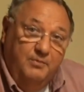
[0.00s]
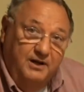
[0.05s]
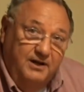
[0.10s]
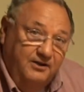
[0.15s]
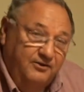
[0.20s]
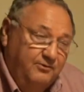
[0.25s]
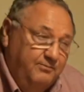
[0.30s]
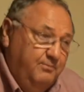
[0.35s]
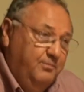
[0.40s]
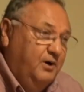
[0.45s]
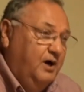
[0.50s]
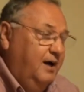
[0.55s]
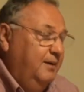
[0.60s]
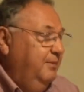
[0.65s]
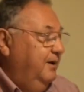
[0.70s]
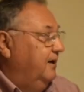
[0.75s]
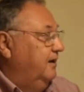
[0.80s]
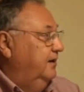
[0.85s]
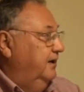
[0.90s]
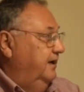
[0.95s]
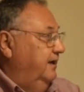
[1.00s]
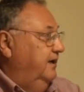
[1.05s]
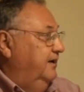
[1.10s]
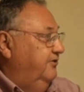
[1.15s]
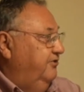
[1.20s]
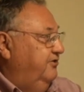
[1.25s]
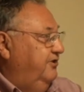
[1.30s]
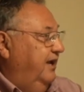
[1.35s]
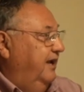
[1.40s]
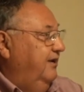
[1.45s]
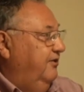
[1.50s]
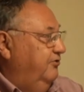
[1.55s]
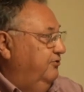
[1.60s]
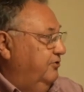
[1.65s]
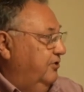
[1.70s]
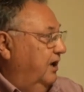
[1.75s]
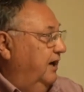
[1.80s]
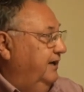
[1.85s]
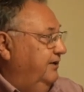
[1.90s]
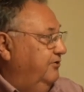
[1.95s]
but it's primarily a states'
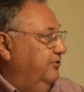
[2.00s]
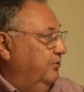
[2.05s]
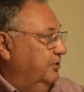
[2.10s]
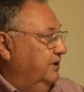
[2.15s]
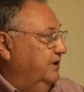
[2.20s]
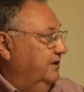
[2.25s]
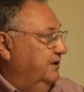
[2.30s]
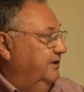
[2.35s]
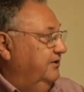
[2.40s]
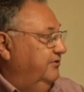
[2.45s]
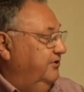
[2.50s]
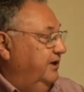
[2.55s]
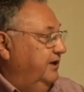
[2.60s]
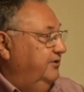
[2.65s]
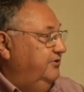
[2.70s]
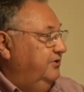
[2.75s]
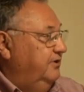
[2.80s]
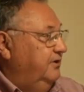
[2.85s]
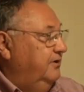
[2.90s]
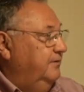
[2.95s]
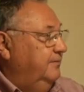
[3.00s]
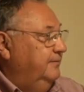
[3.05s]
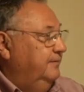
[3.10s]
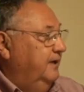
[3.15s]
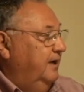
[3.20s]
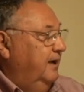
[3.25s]
rights organization.